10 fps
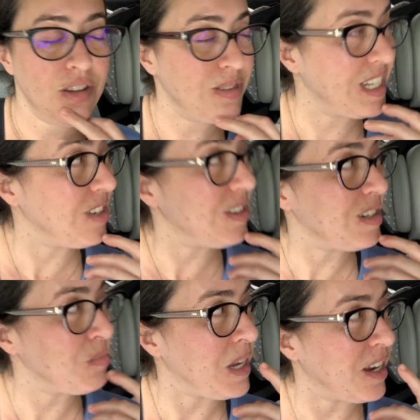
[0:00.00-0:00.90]
you said you
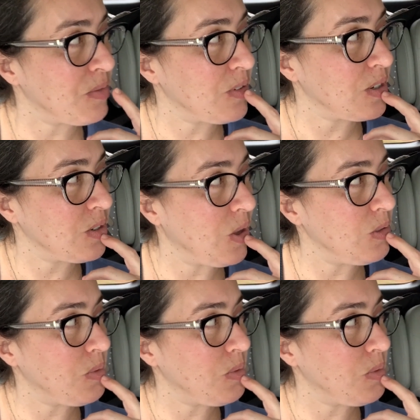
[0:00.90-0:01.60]
didn't pack for cold